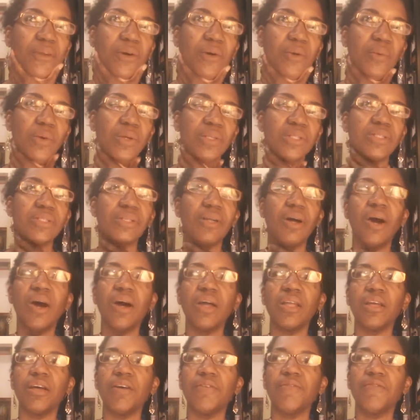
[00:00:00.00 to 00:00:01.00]
was not
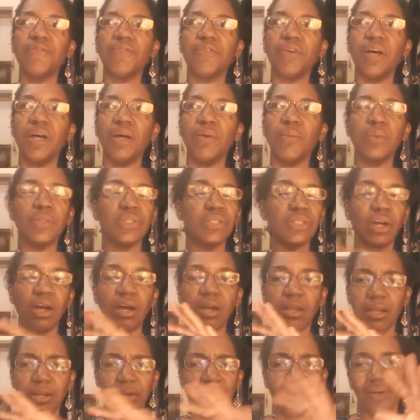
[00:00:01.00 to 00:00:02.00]
of was
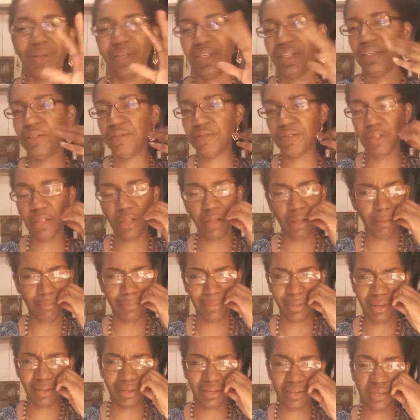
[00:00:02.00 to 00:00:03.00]
not at all evil. I'm
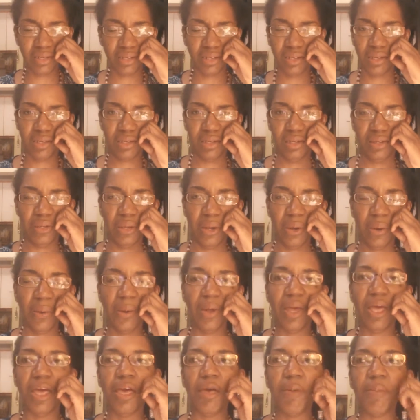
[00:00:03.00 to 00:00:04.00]
not gonna no,
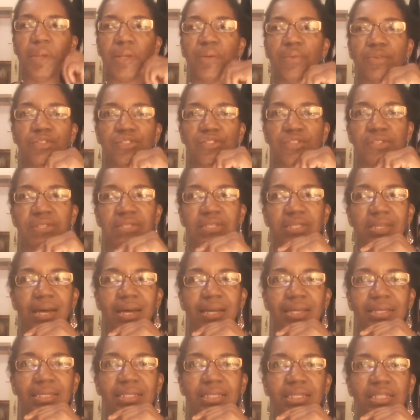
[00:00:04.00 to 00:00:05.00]
but it was just
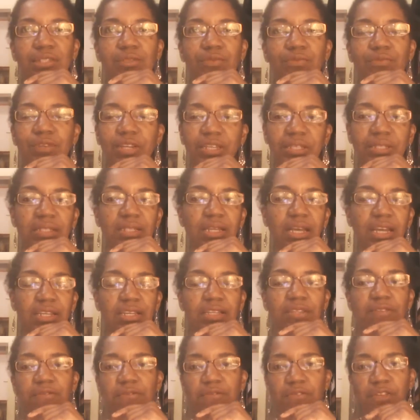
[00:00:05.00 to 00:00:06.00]
I didn't reson I
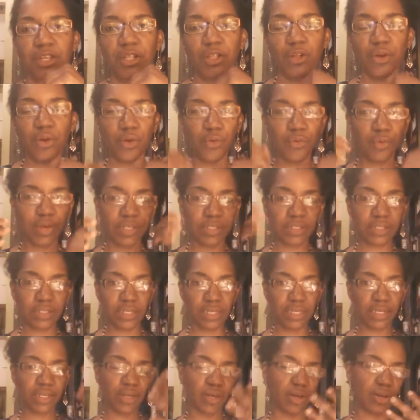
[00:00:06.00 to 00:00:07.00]
didn't feel her
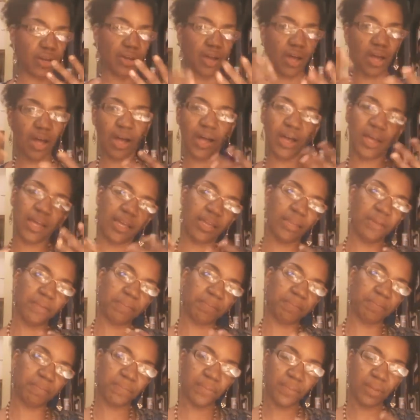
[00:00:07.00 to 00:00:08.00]
resonating on a high,
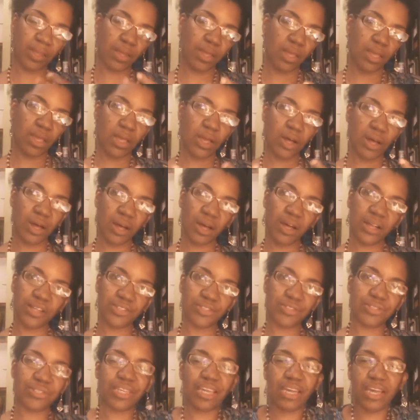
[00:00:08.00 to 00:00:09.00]
uh,
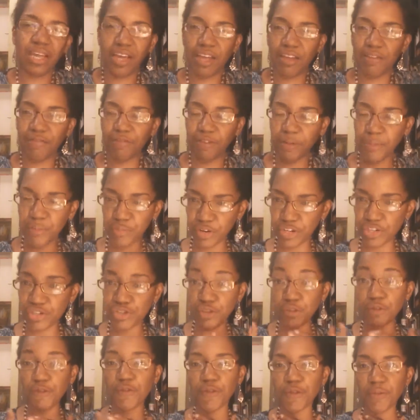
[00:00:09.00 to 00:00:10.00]
just like a high
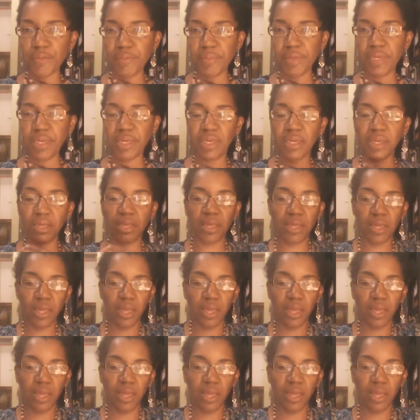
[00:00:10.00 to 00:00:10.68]
vibration for me.